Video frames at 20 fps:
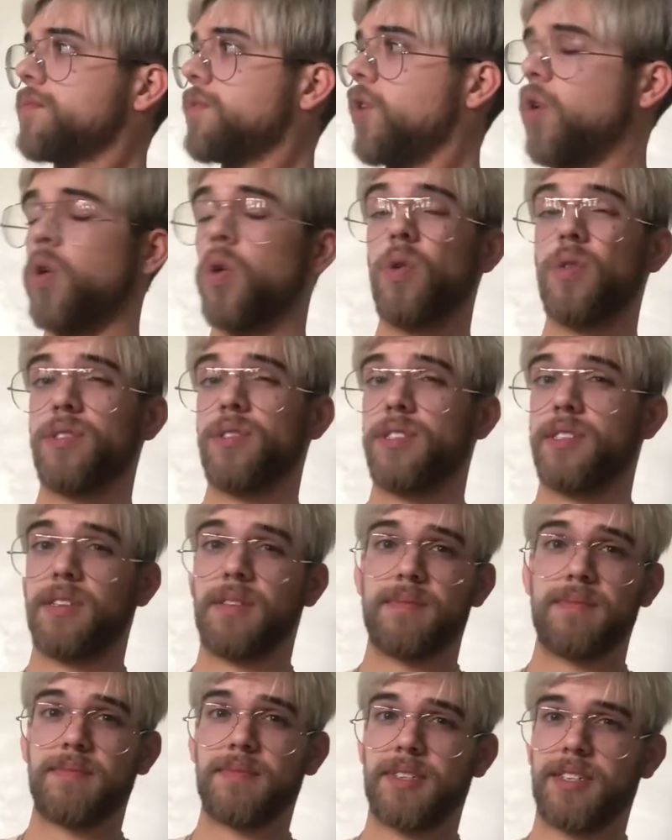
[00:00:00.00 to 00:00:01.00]

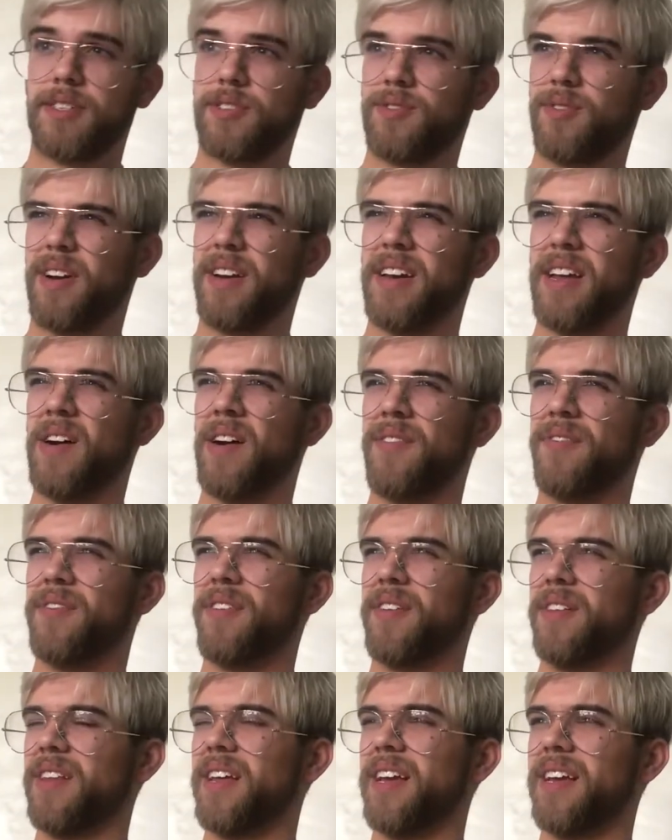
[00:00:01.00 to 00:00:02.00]
wholesome. Because right now I
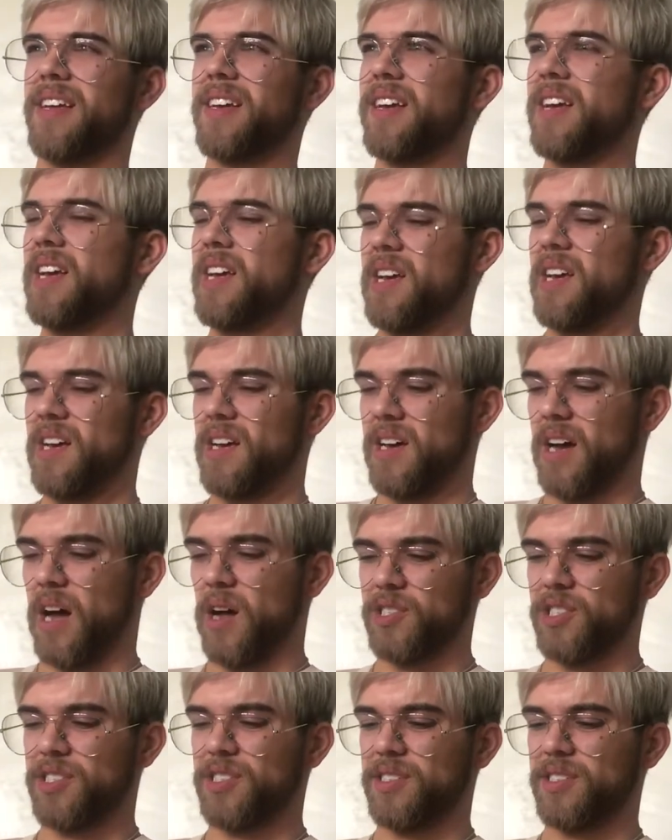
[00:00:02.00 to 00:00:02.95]
feel like I